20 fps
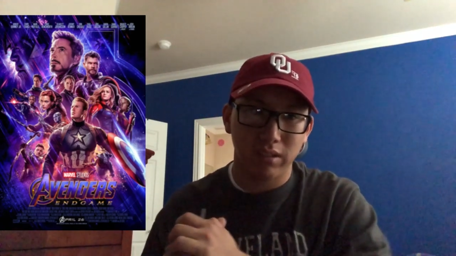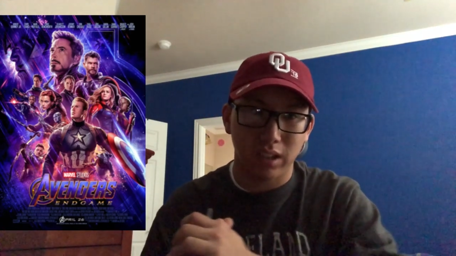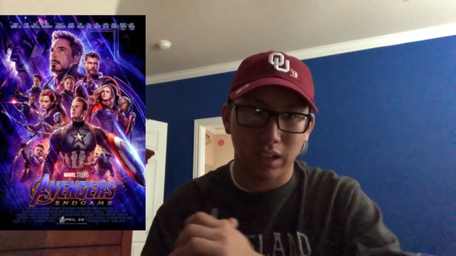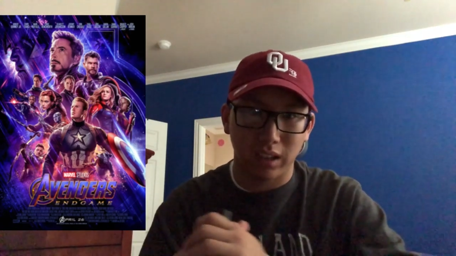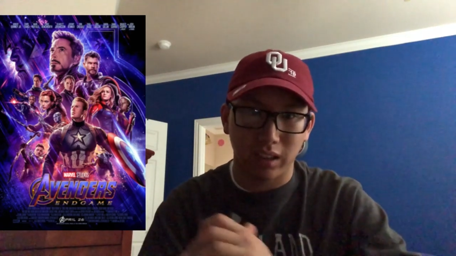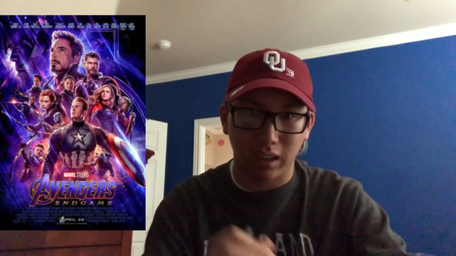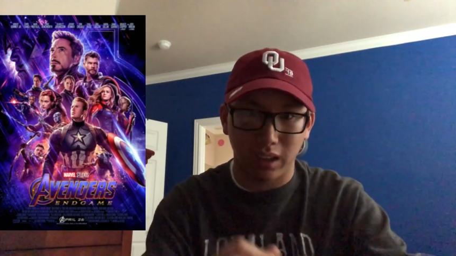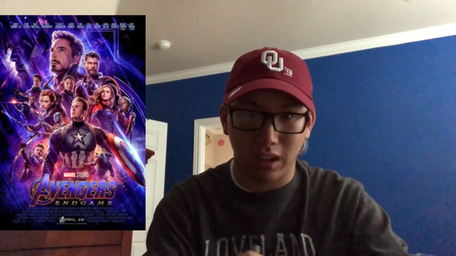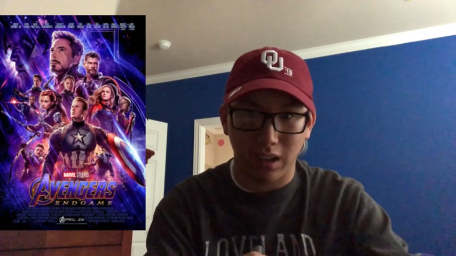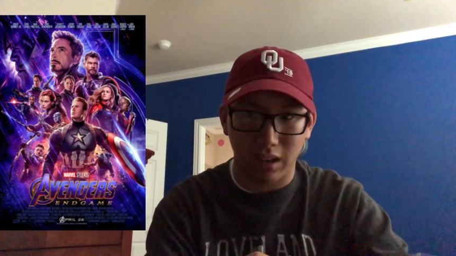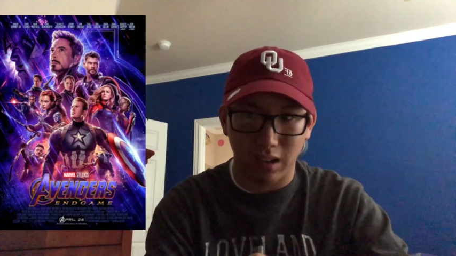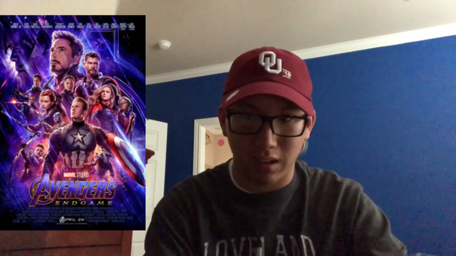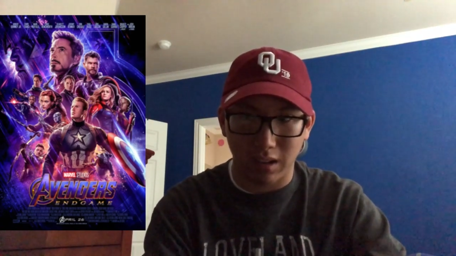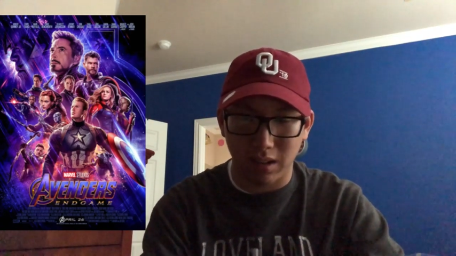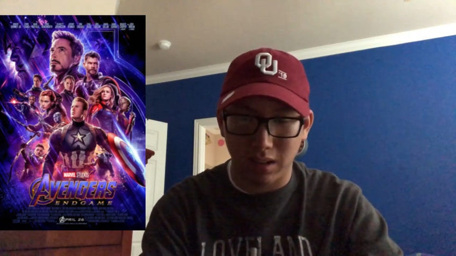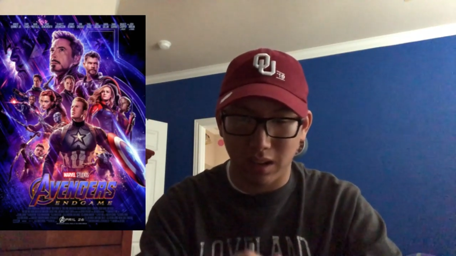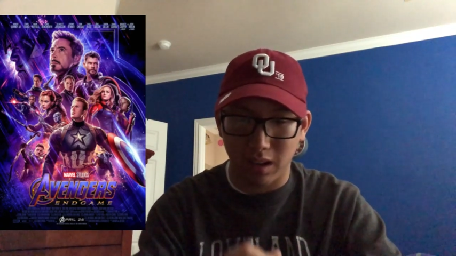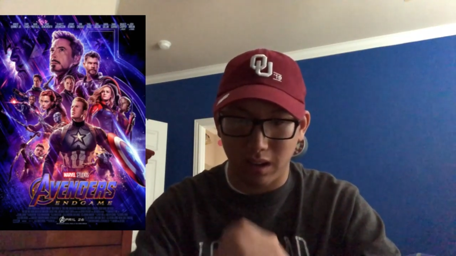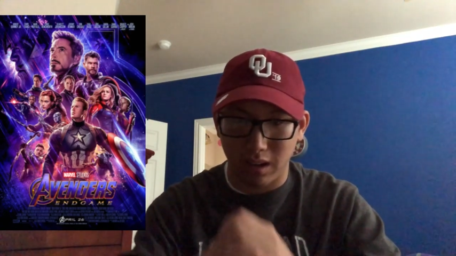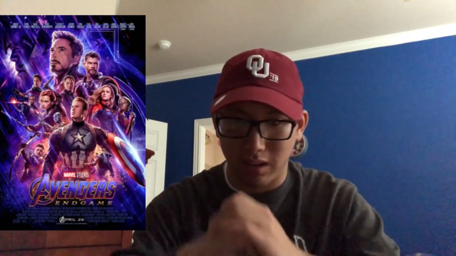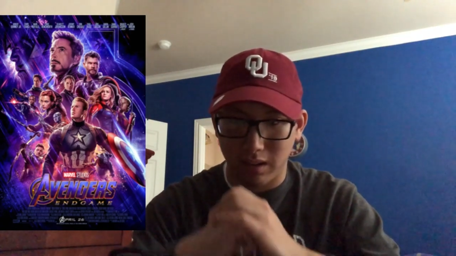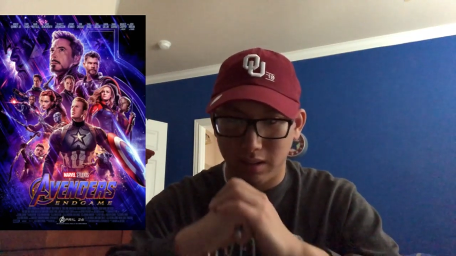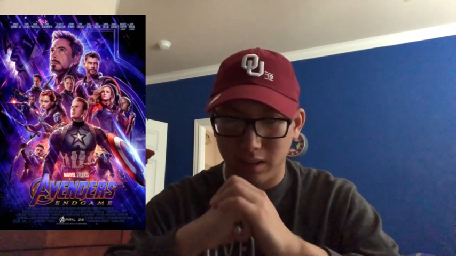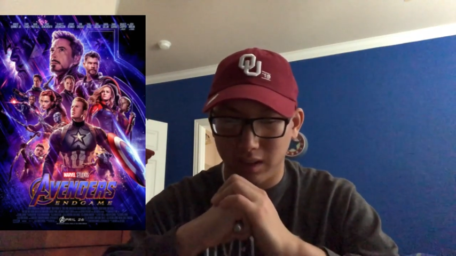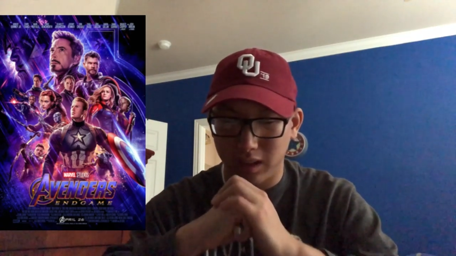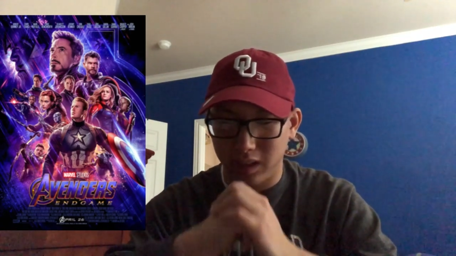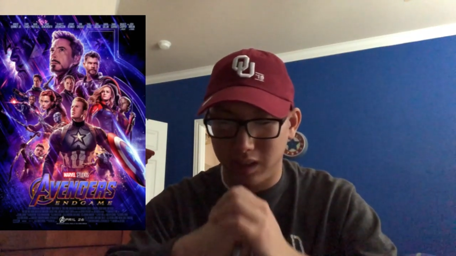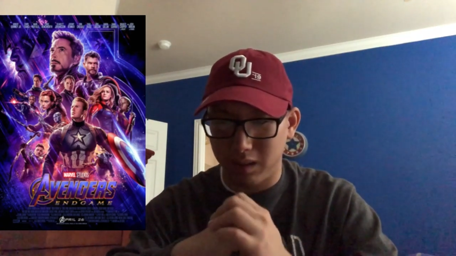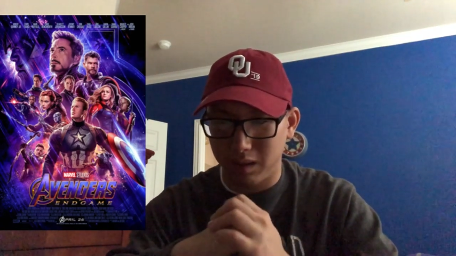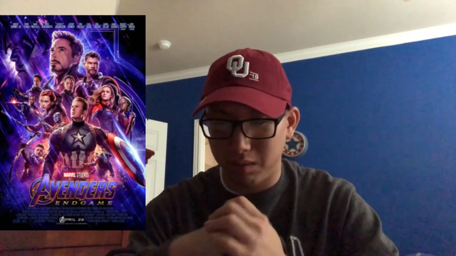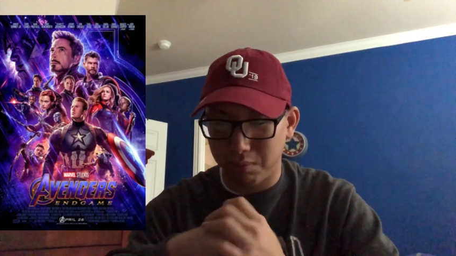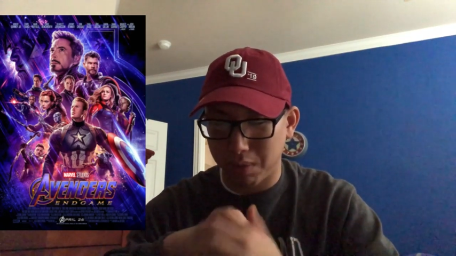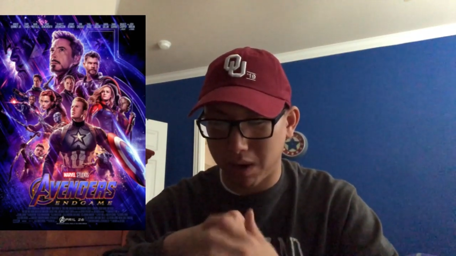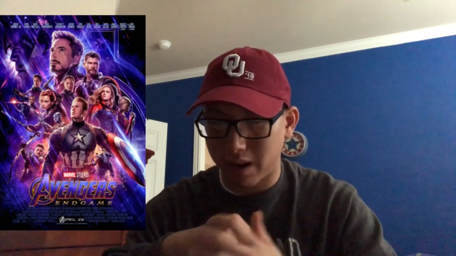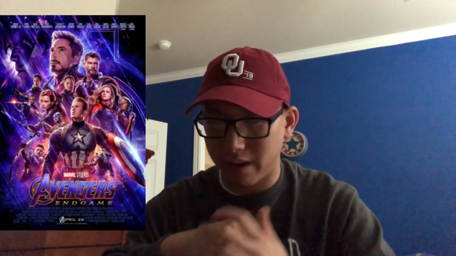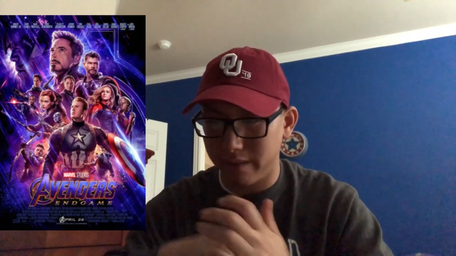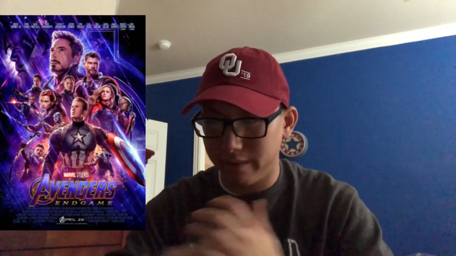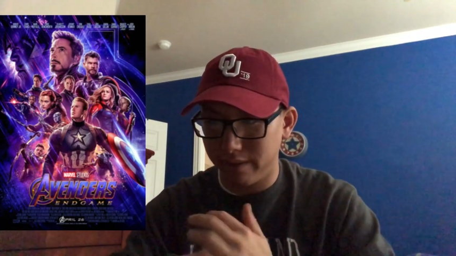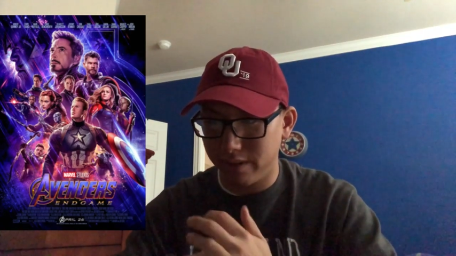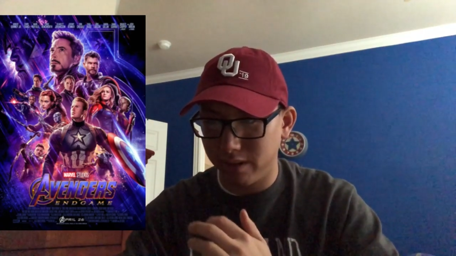the Dan, uh,
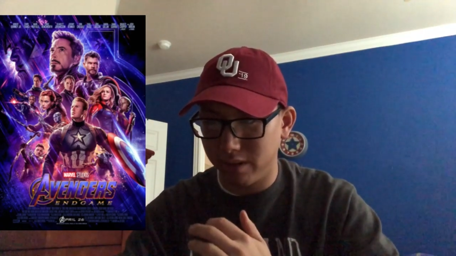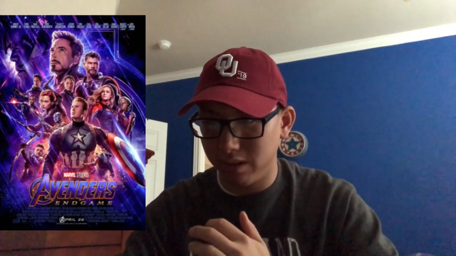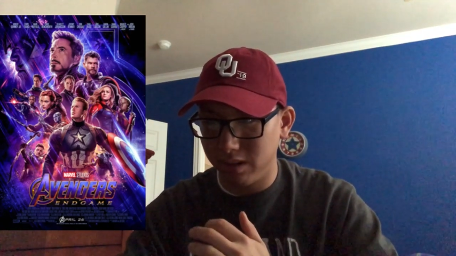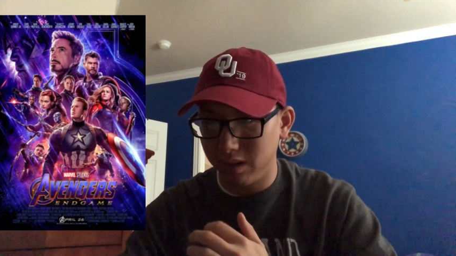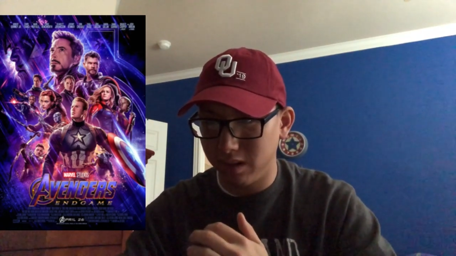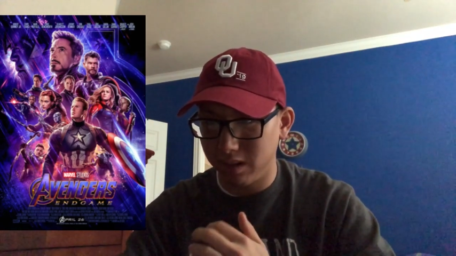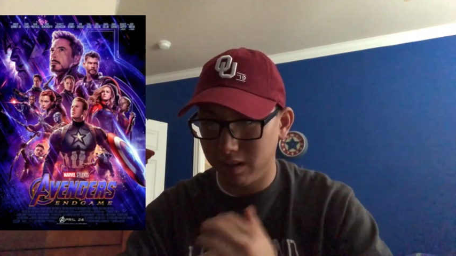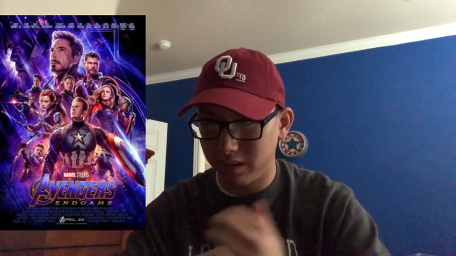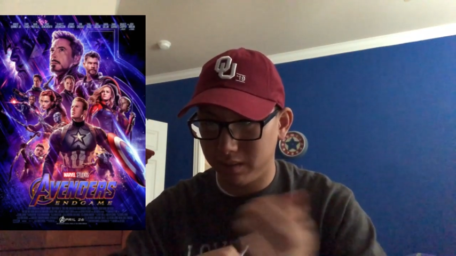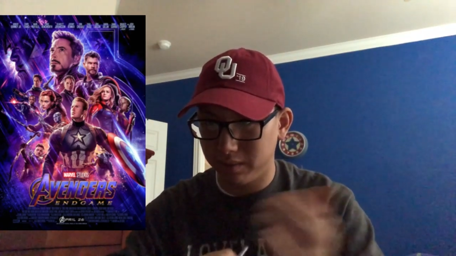powerful